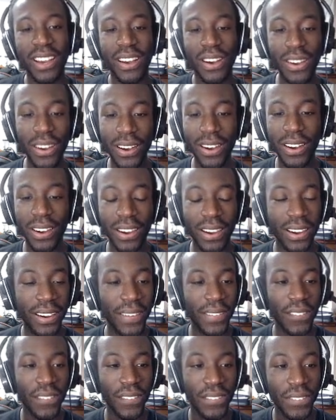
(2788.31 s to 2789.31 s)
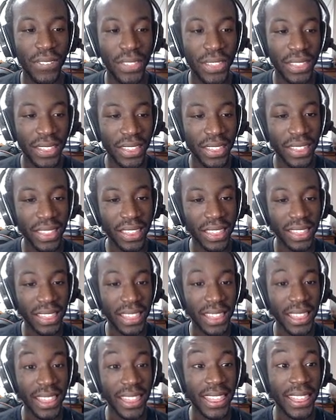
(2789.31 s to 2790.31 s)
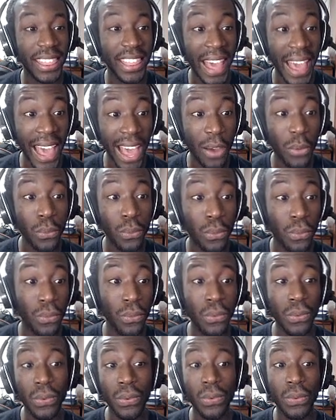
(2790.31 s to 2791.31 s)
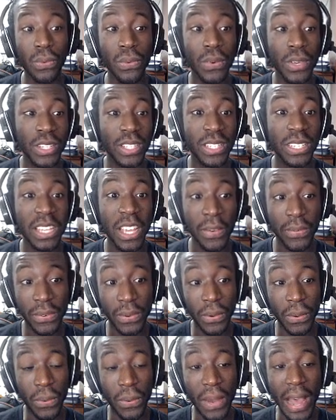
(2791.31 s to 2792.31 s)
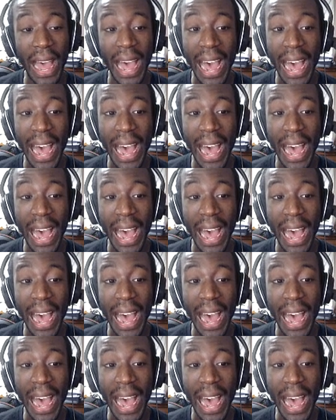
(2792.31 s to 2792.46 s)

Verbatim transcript: Oh, that was difficult.